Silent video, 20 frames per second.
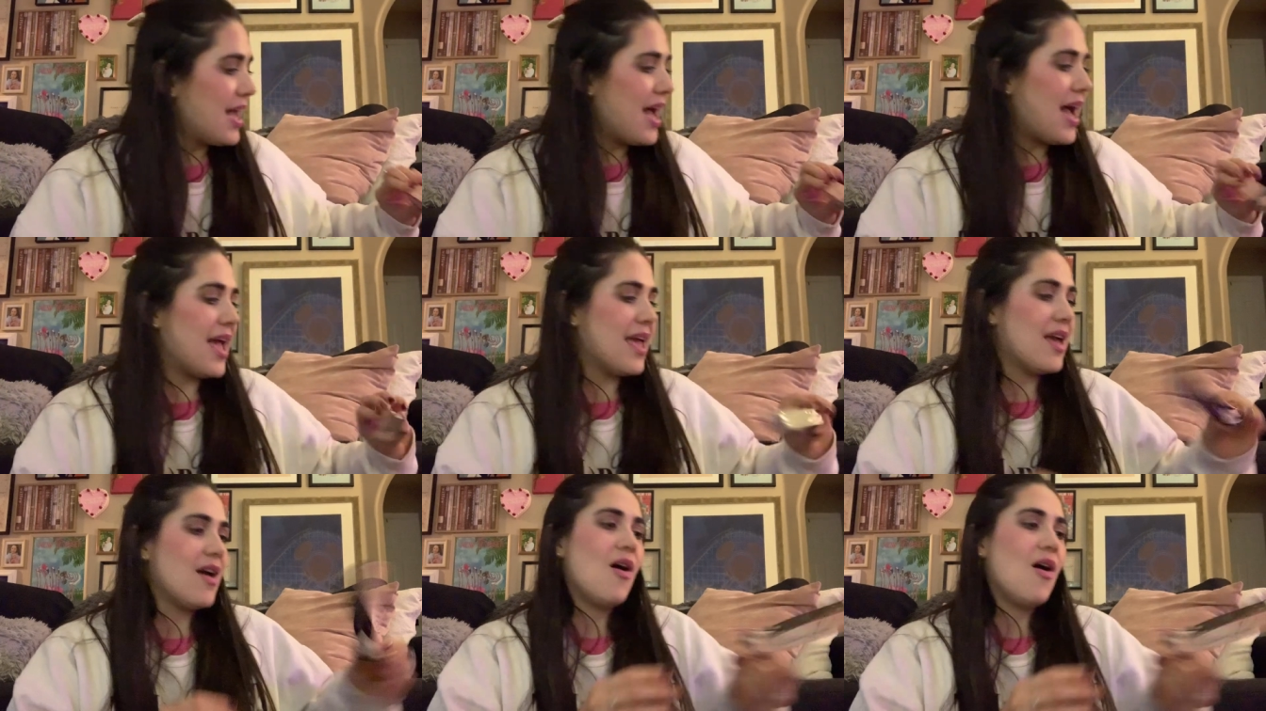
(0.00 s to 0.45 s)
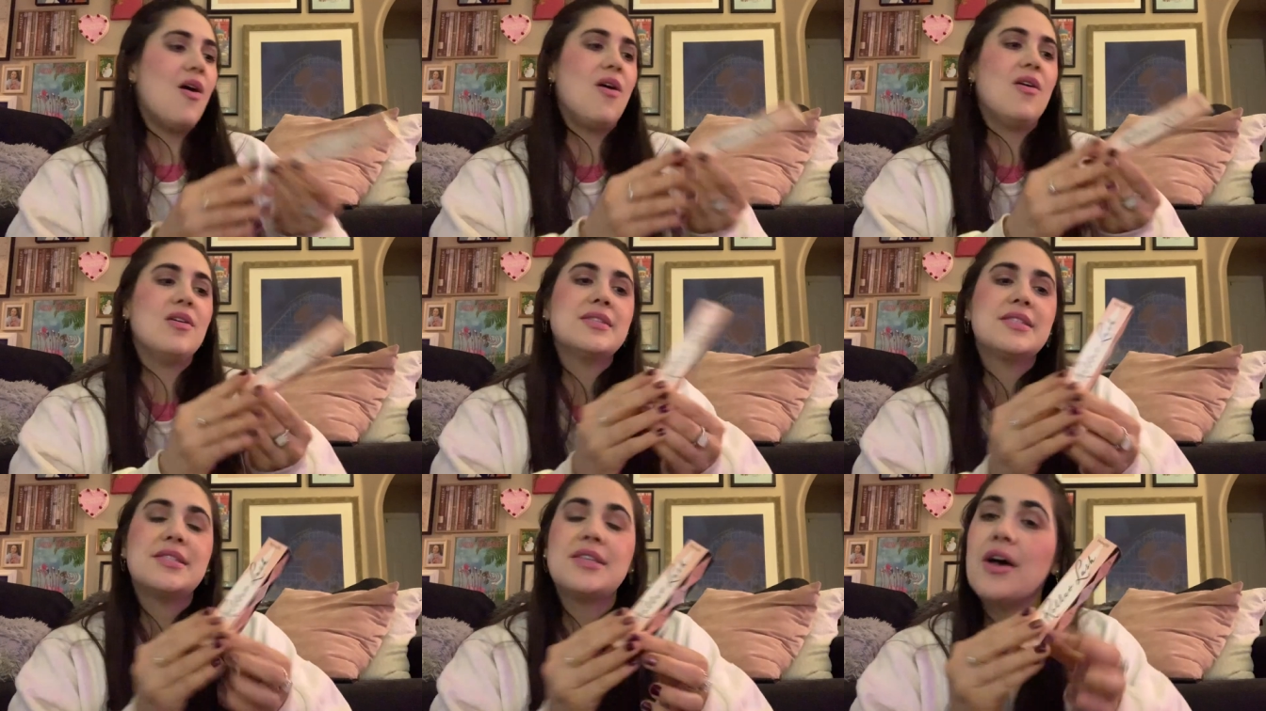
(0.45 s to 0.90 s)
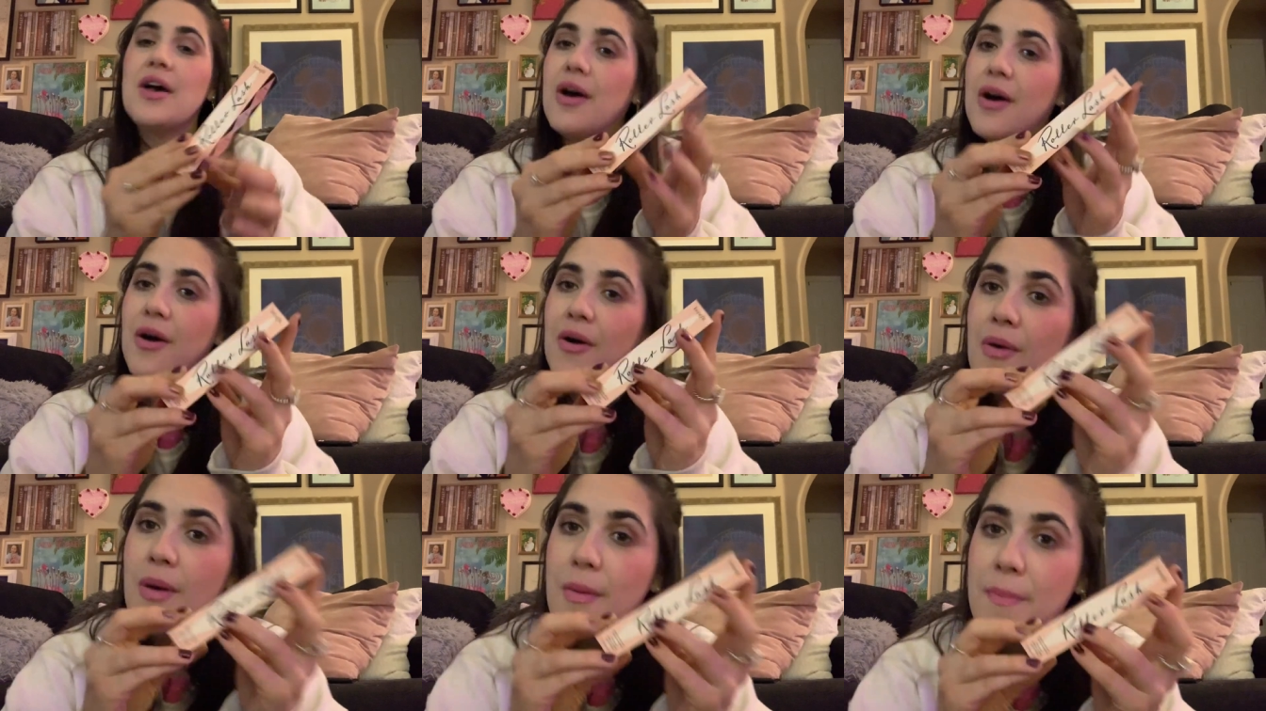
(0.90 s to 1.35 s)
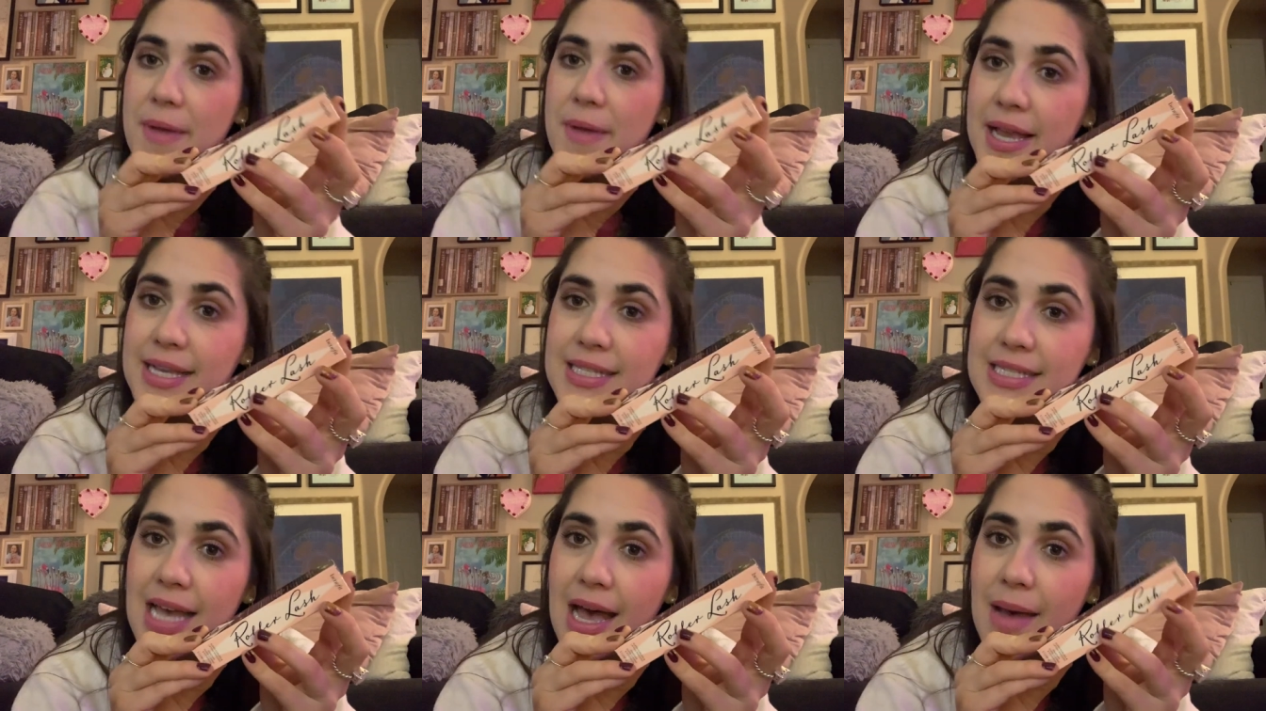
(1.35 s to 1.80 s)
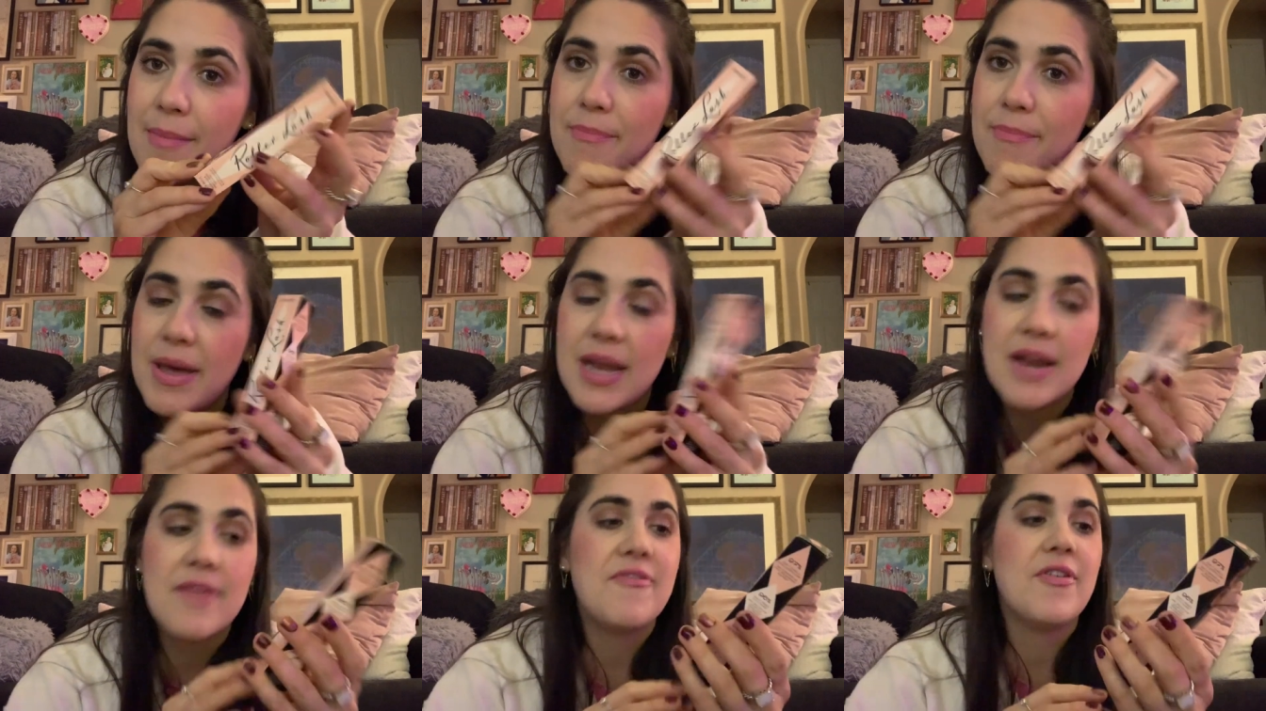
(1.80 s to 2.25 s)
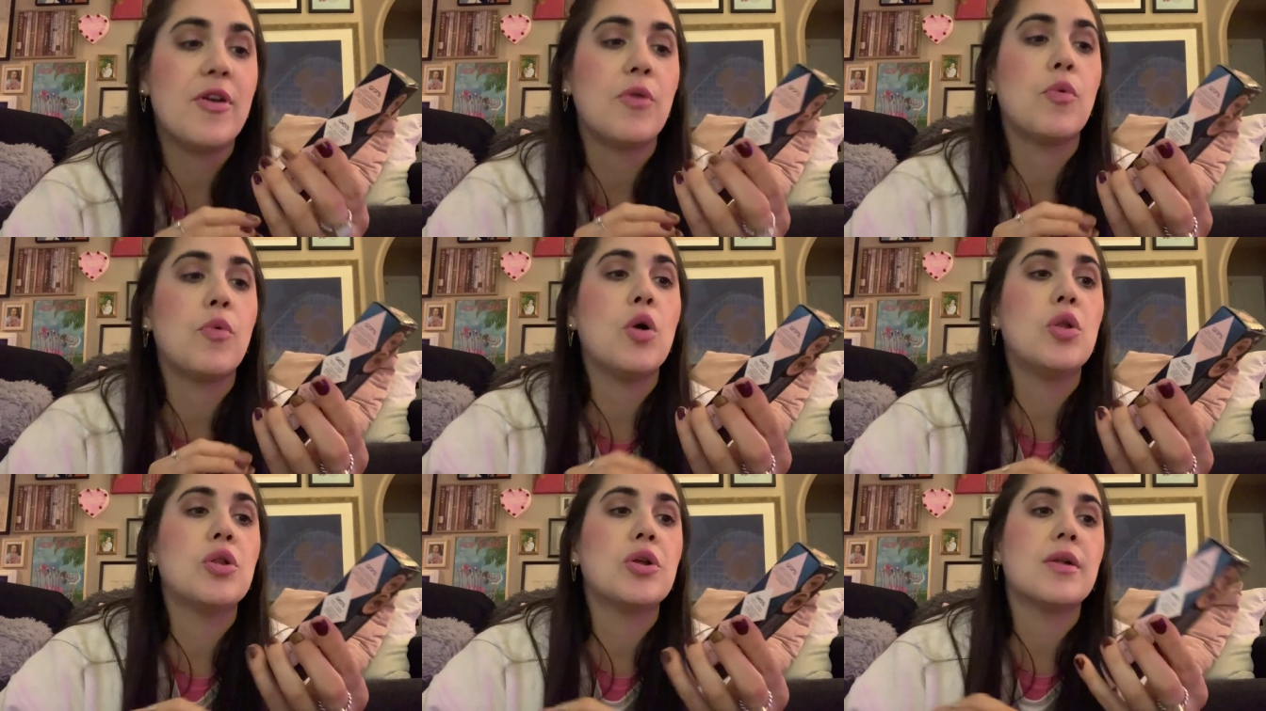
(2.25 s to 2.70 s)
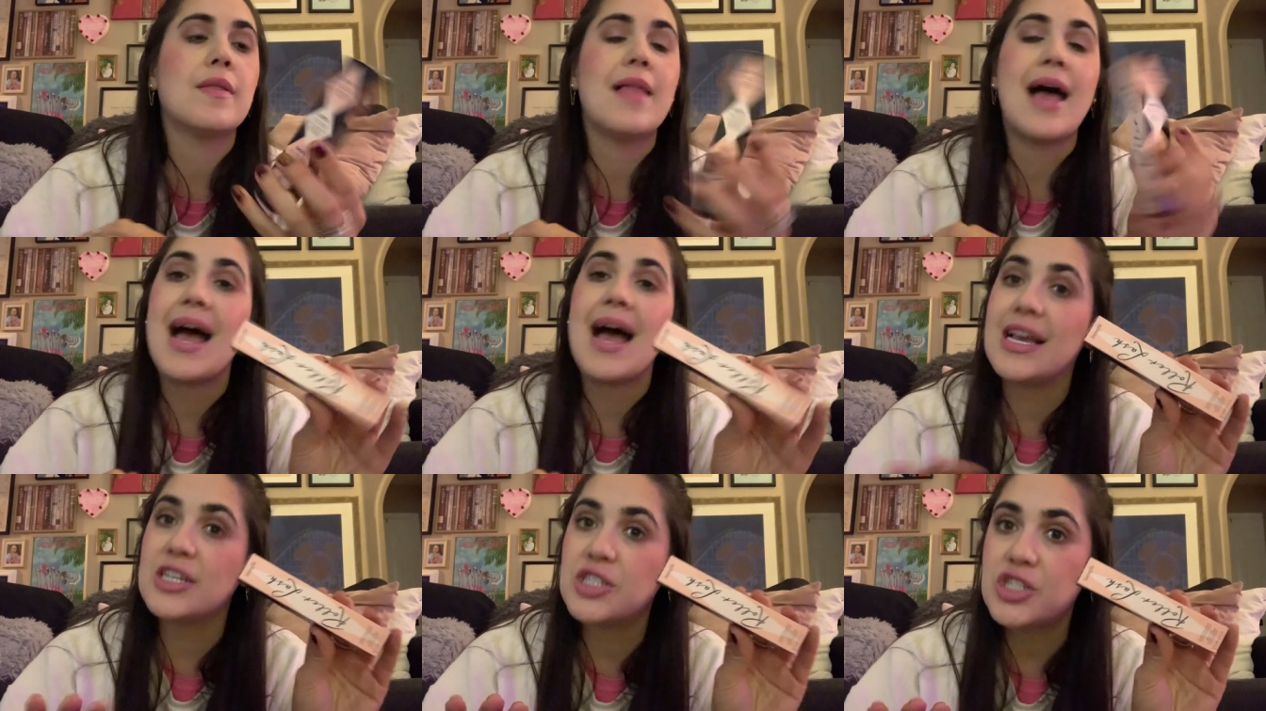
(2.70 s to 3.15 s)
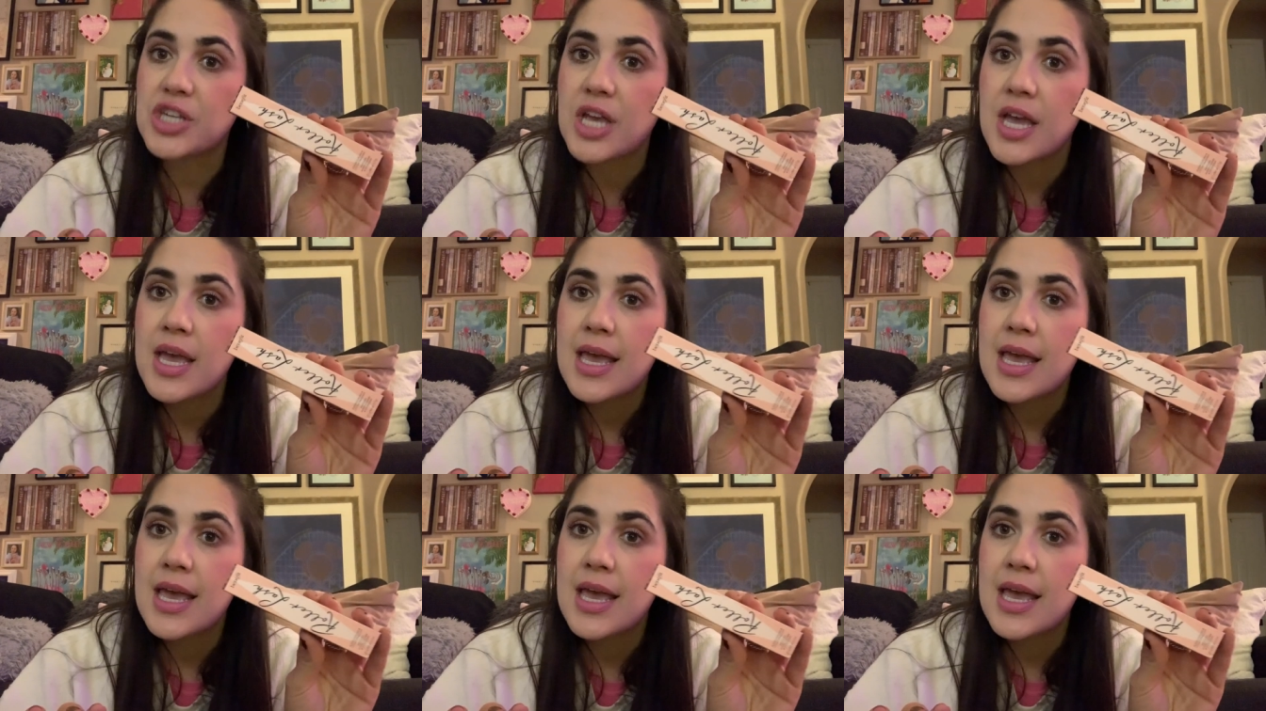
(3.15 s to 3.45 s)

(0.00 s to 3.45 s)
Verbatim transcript: I also picked up Benefit Roller Lash.